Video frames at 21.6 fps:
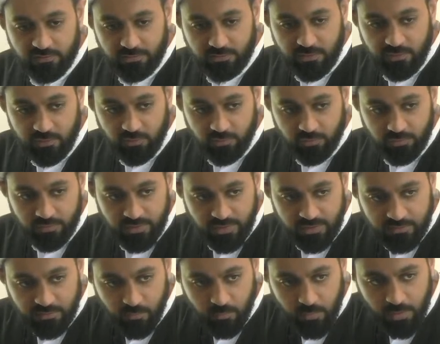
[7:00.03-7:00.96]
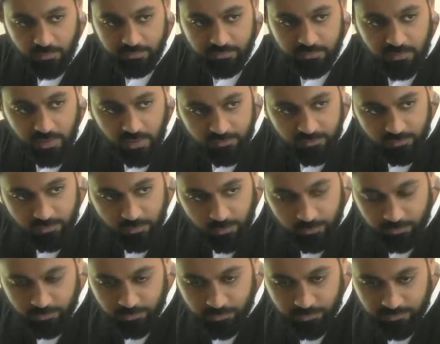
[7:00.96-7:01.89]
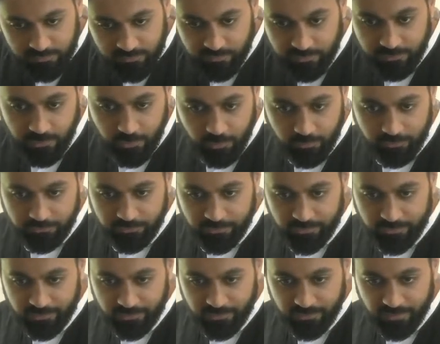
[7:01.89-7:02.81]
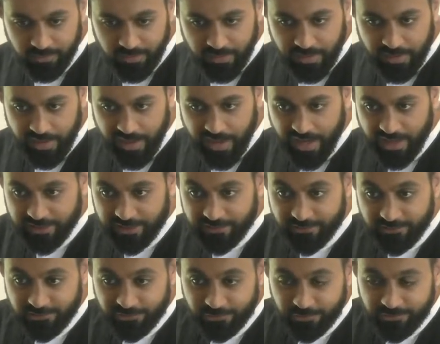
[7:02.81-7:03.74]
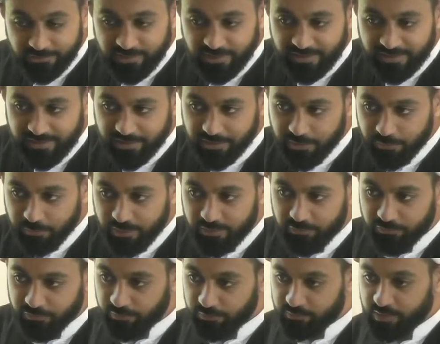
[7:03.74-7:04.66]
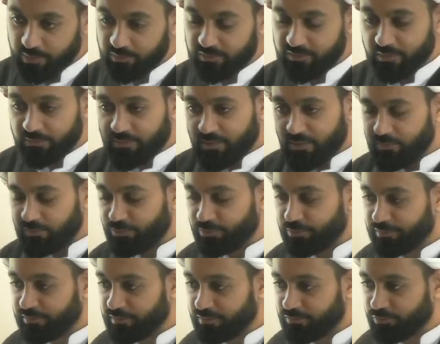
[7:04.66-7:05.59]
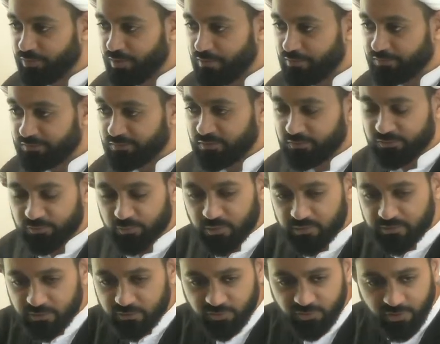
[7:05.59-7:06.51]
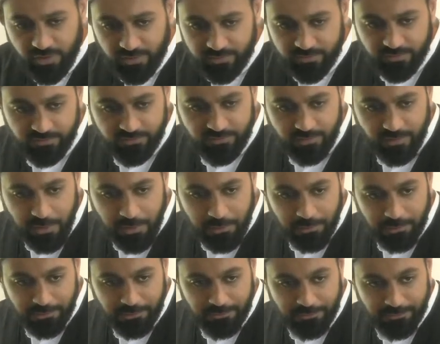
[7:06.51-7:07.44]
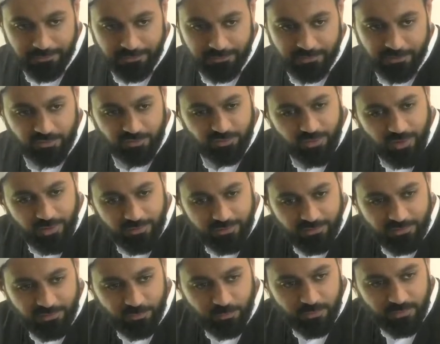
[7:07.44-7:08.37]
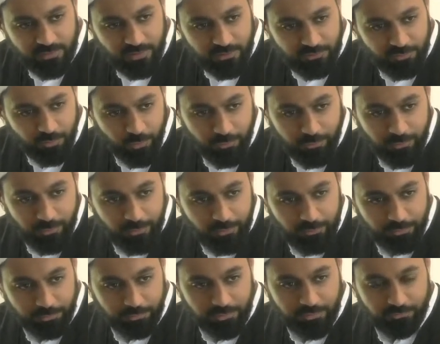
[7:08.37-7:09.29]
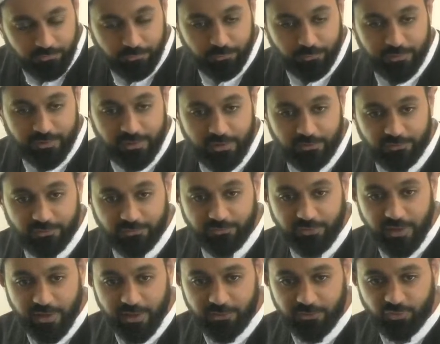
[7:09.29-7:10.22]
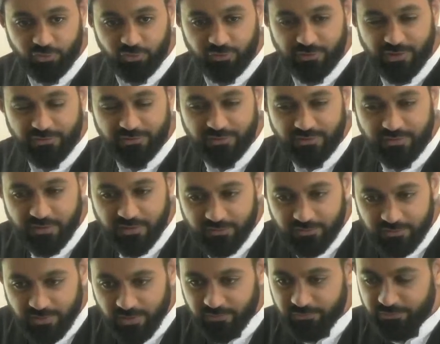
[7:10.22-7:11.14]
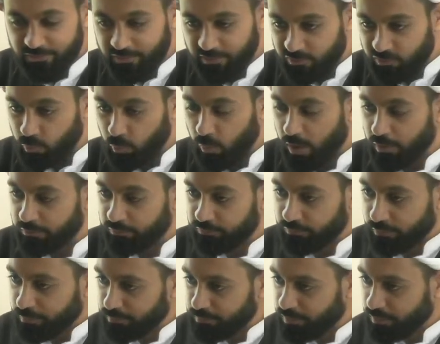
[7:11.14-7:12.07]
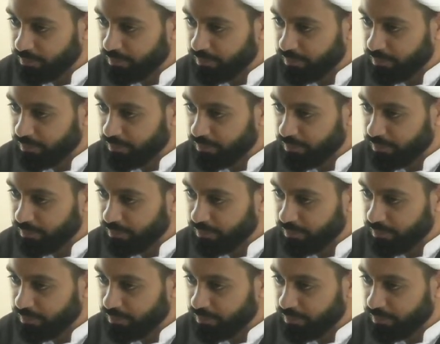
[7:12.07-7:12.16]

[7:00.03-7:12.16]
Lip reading: make sure that the wealth does go towards the orphan. And it is not taken away from them. Sometimes we think to ourselves, well, the child is young. The child is what? A toddler, 3-4 years of age, doesn't deserve such wealth from